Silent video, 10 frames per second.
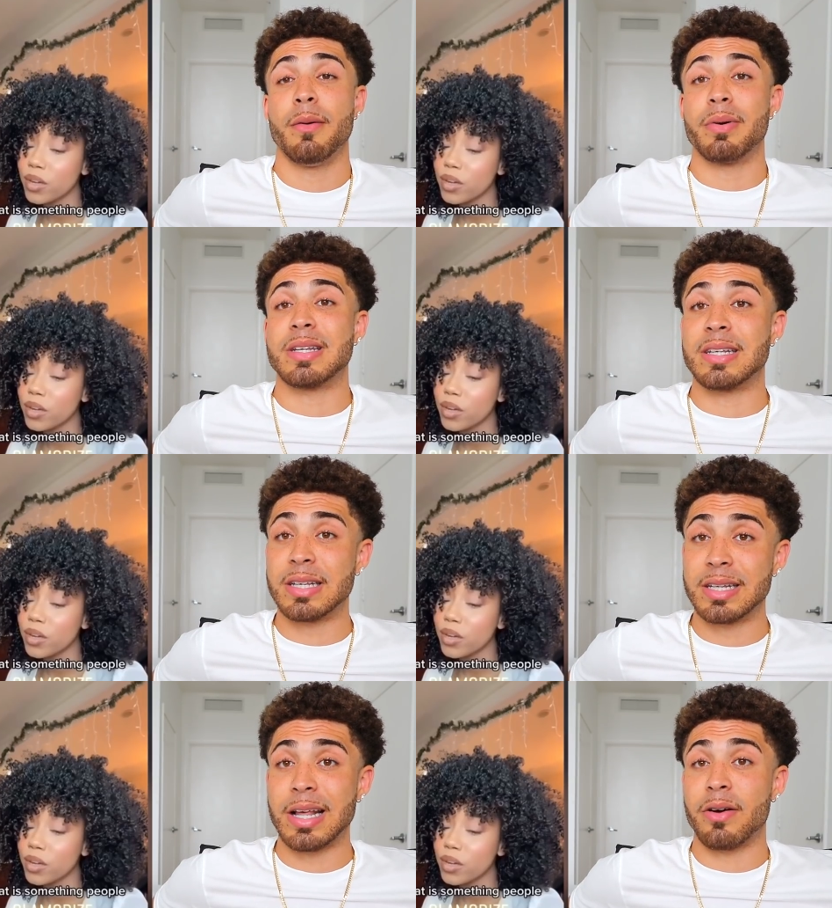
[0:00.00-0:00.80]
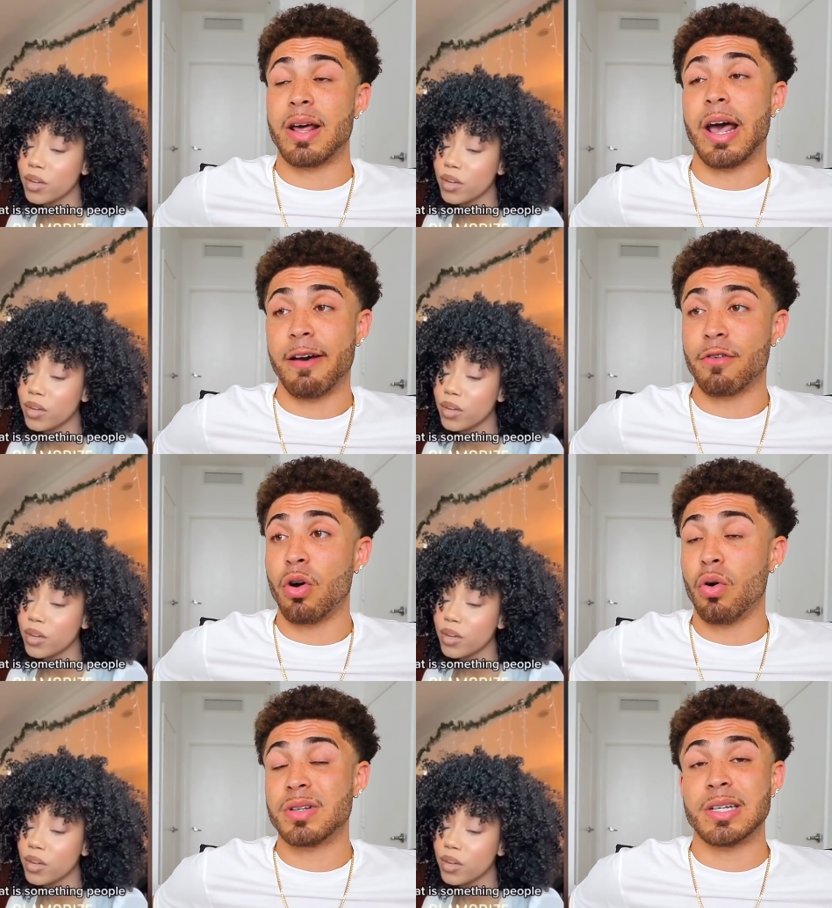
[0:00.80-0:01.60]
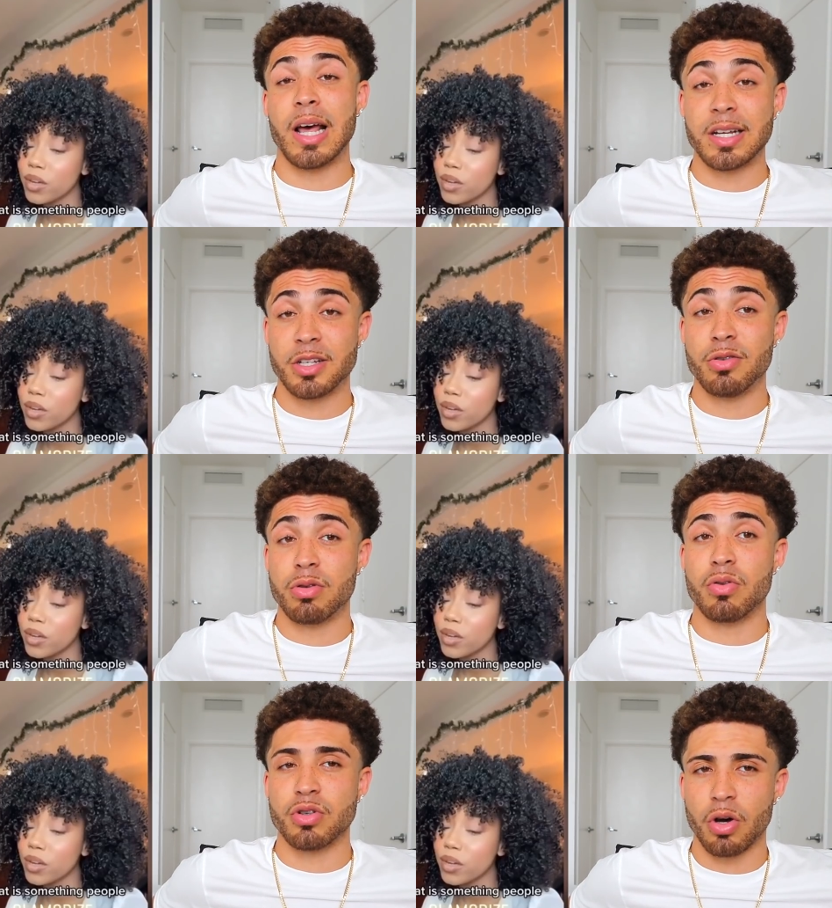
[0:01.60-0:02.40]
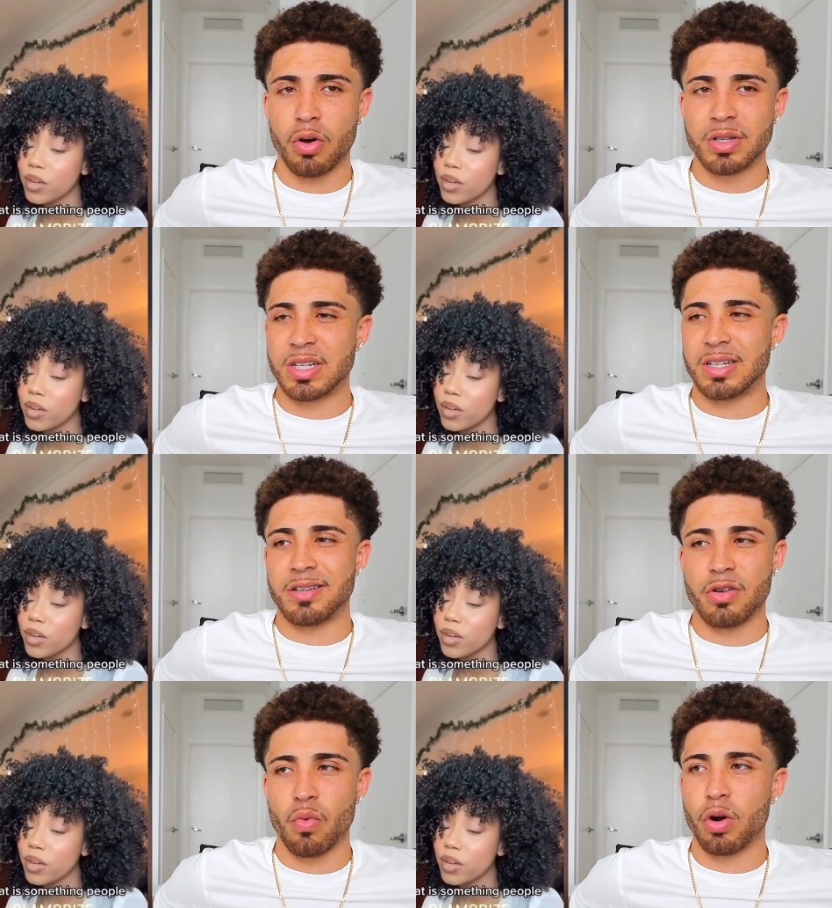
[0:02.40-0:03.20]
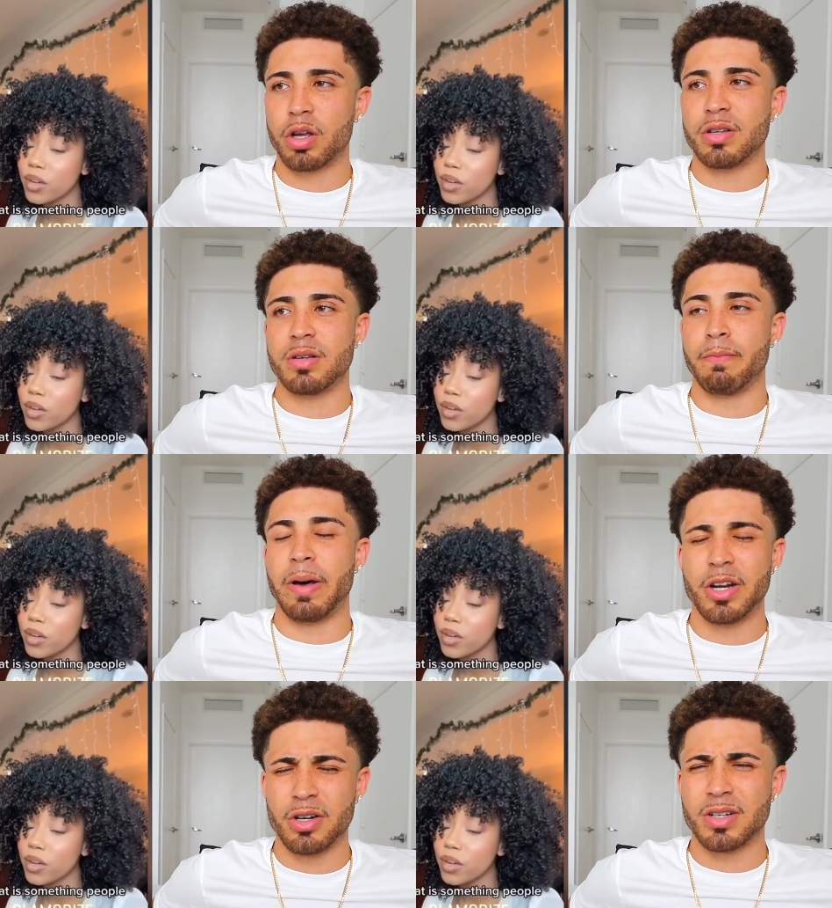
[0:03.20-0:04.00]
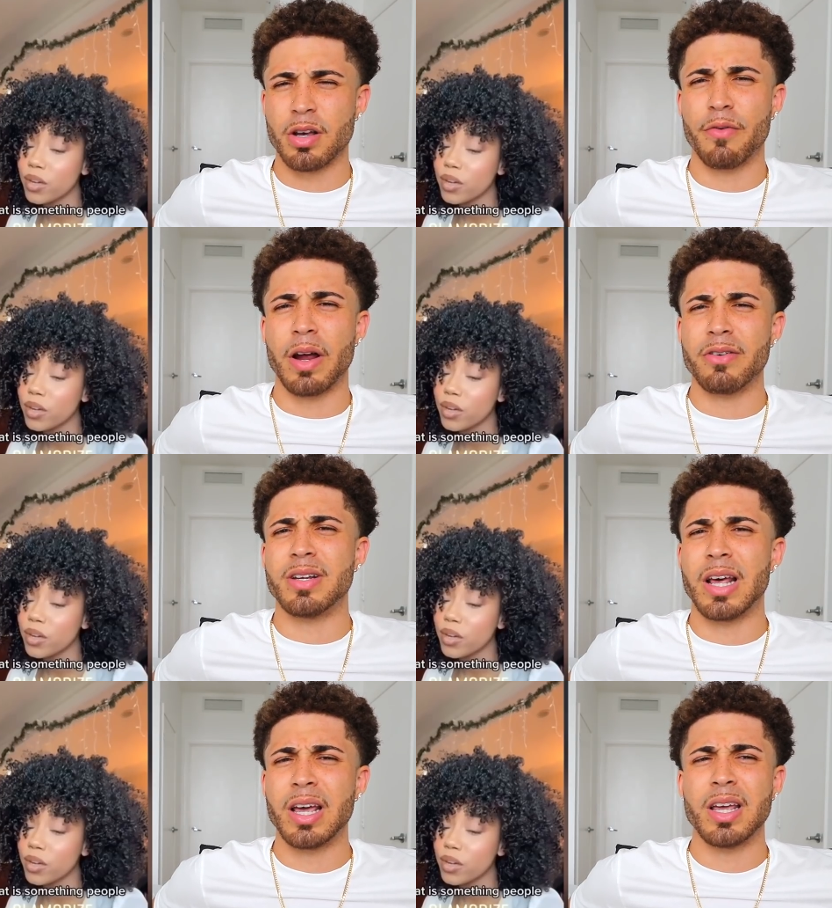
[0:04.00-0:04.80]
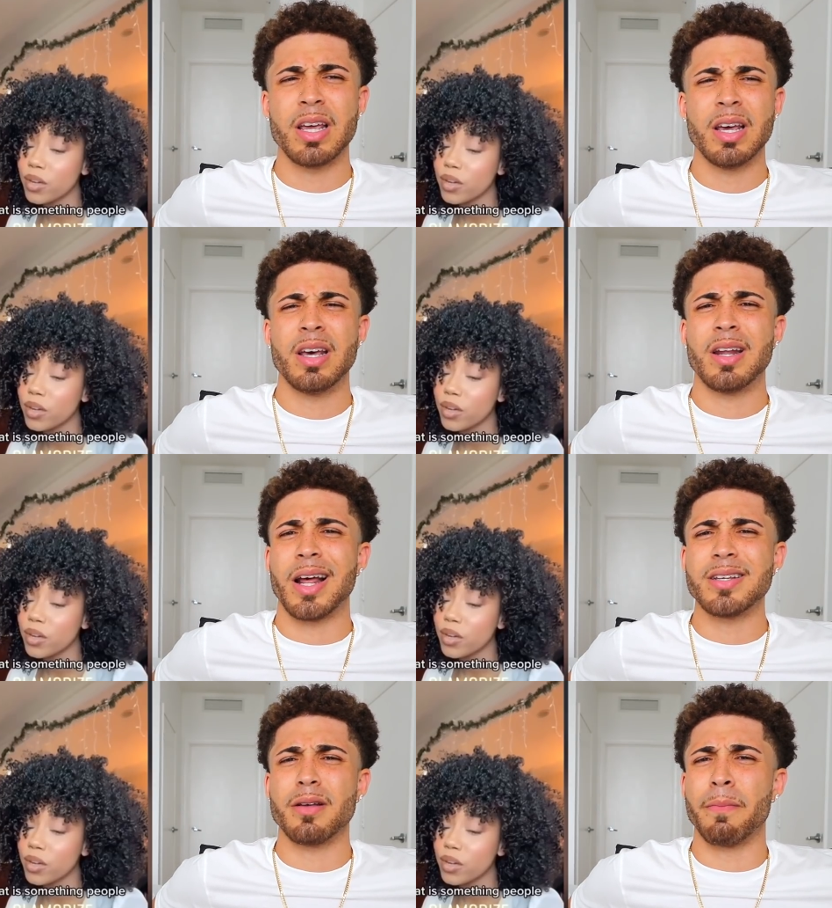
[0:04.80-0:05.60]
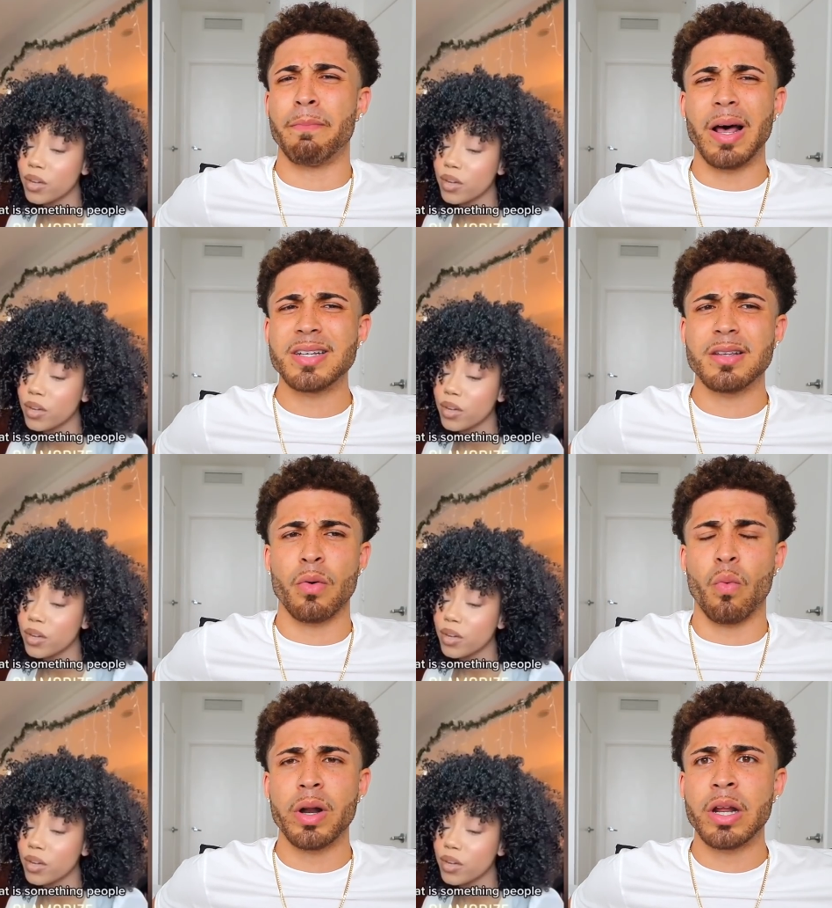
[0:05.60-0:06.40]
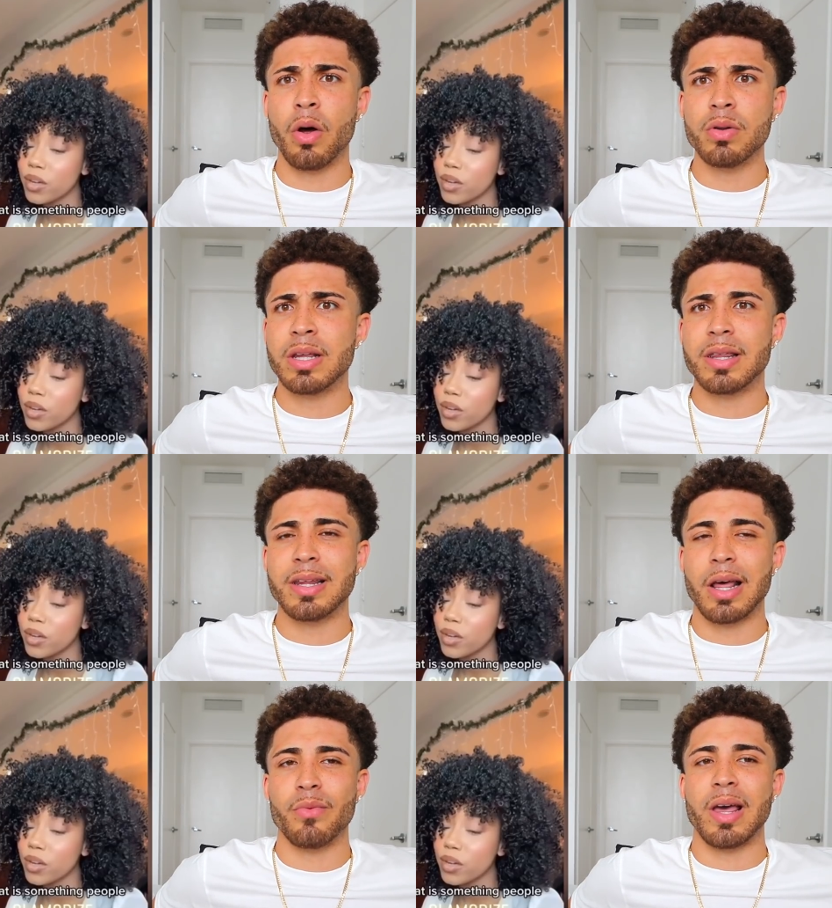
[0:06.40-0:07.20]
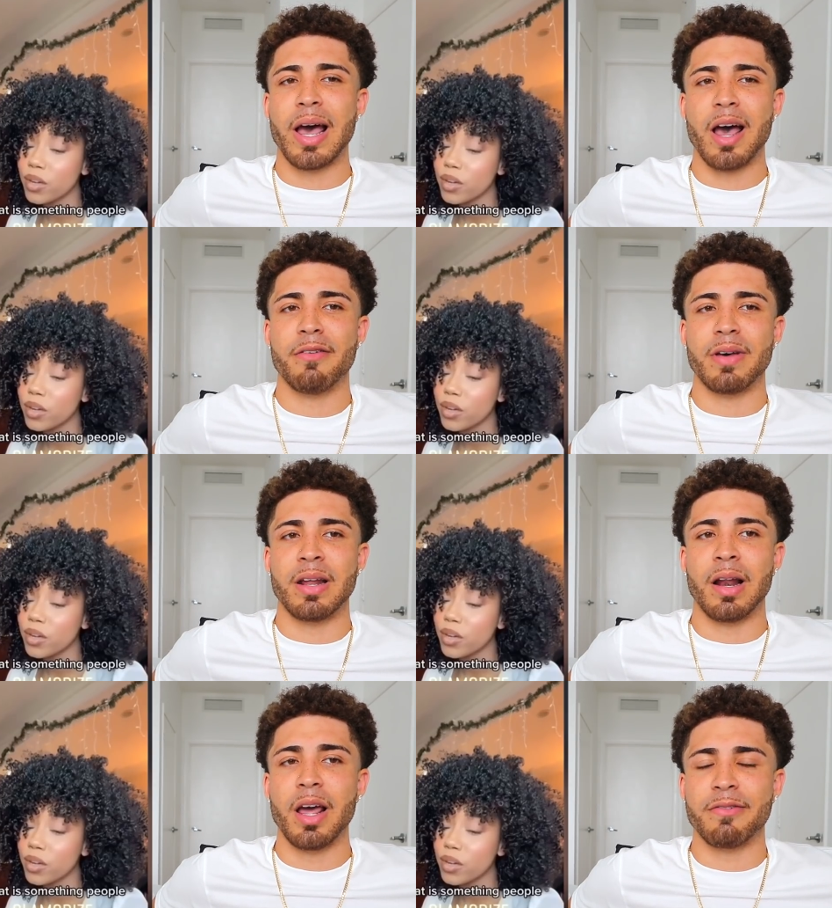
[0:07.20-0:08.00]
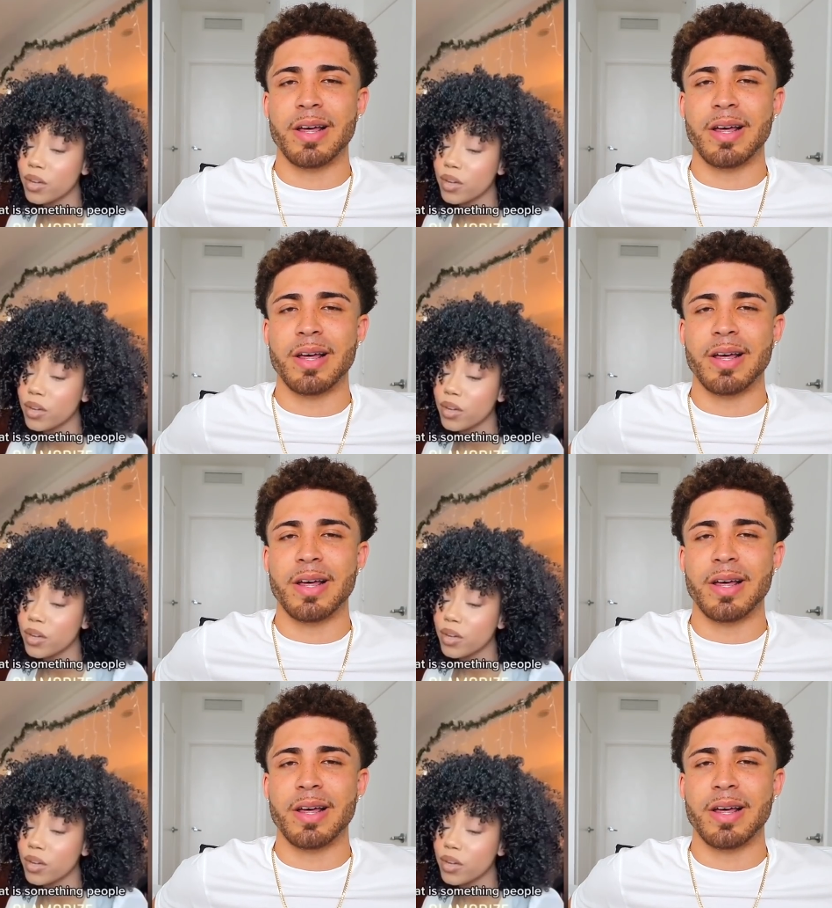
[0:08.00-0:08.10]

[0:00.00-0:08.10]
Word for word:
Speaker 1: But to sit down and have goals and execute those goals and continue working to better yourself every day, that's the that's the one and only thing that we have in life.